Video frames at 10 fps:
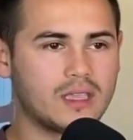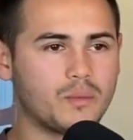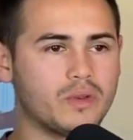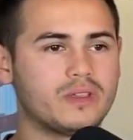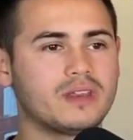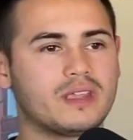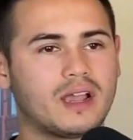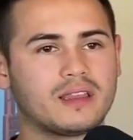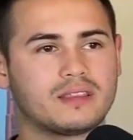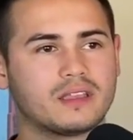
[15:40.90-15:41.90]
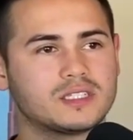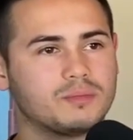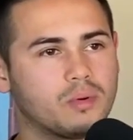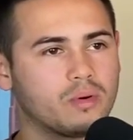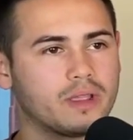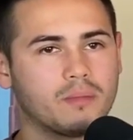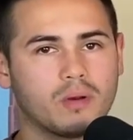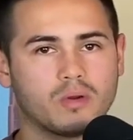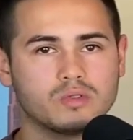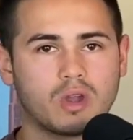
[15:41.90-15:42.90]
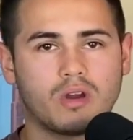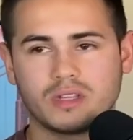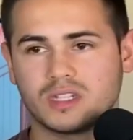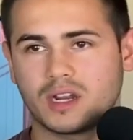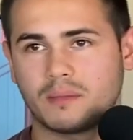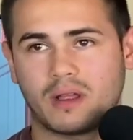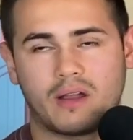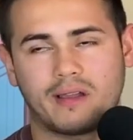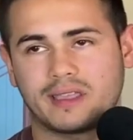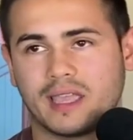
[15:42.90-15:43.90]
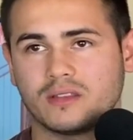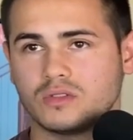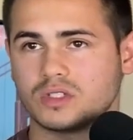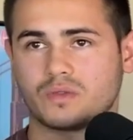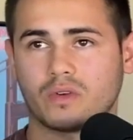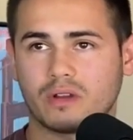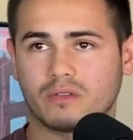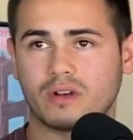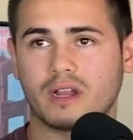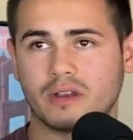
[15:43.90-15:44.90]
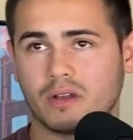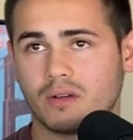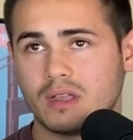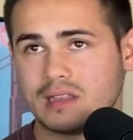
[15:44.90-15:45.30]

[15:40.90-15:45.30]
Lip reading: When you get a guy like Dustin Poirier, bro, who's already talking about how I can't do this forever, I know,